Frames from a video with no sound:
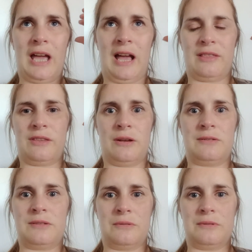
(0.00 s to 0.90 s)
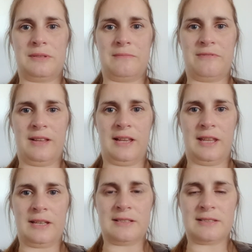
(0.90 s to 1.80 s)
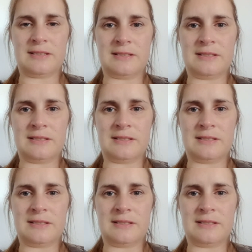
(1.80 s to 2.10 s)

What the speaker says: at those thoughts and feelings.